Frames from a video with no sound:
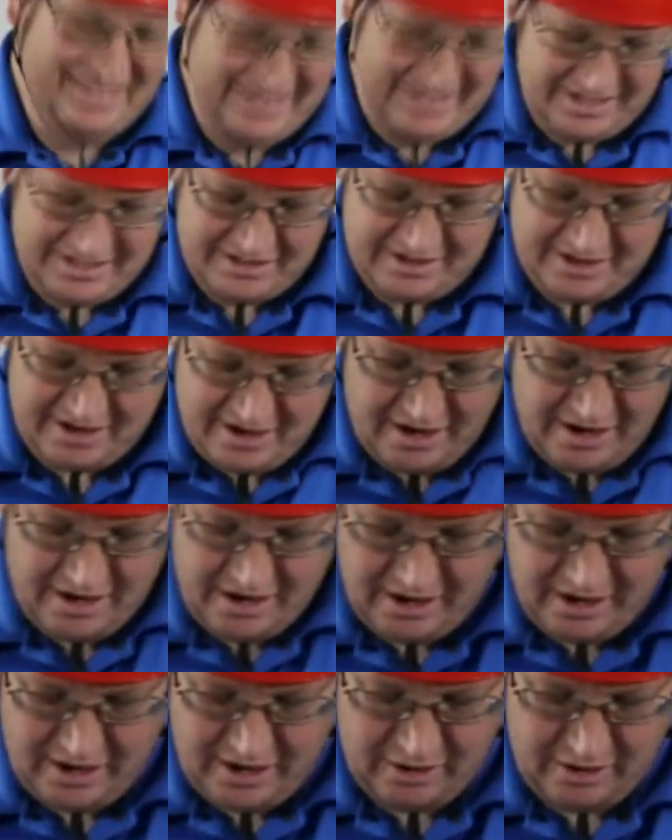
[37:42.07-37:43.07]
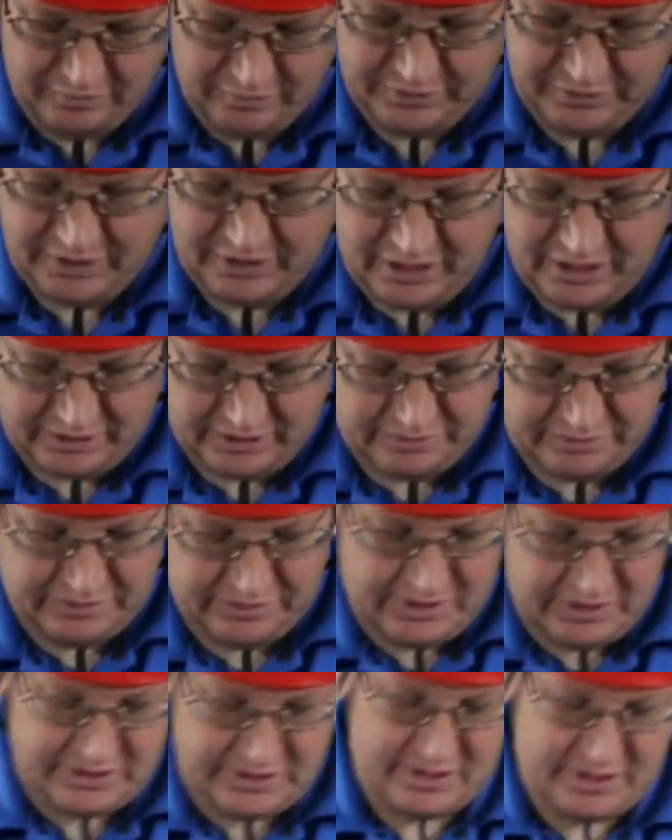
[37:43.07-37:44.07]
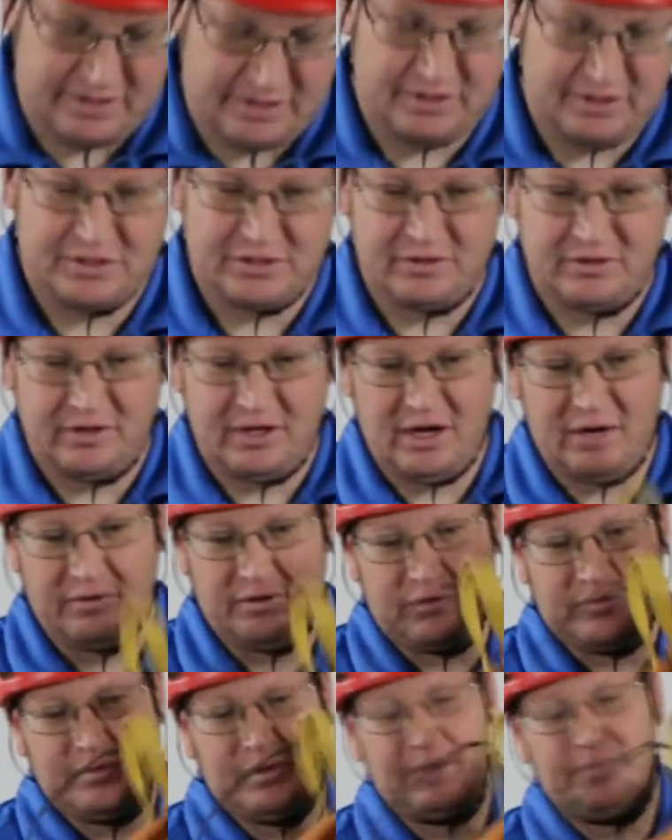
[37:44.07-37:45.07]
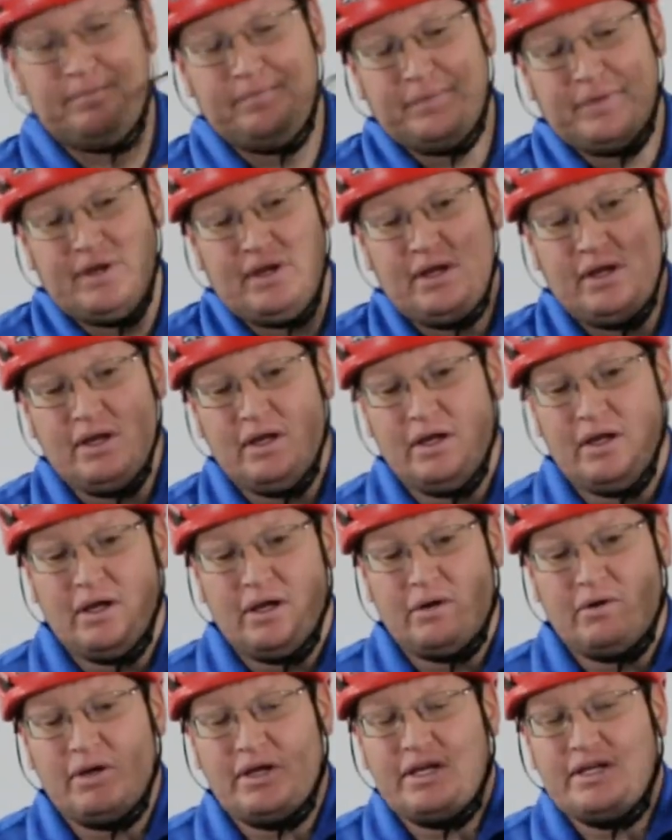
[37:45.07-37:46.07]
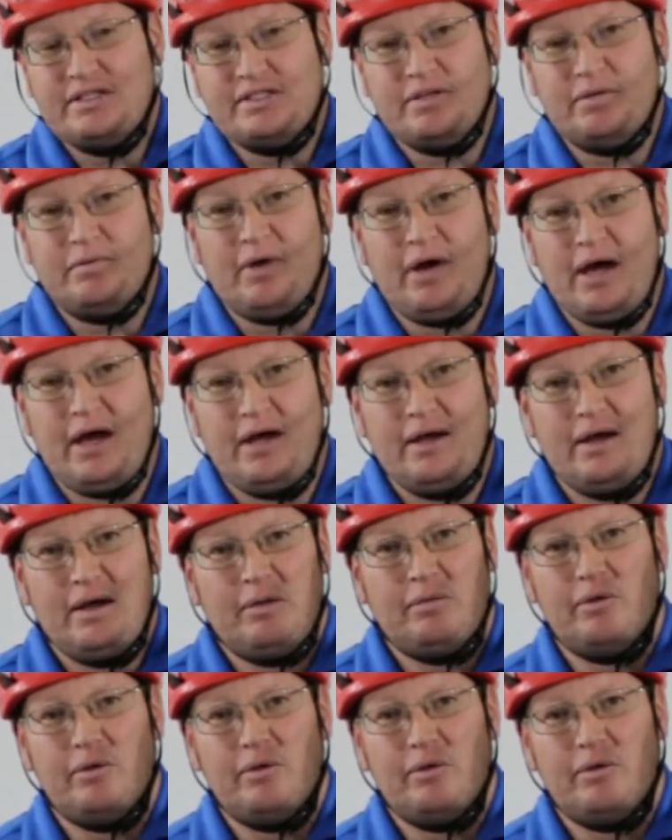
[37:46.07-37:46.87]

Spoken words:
Nah, hopefully you got good friends that you're going out with. But quick, easy way.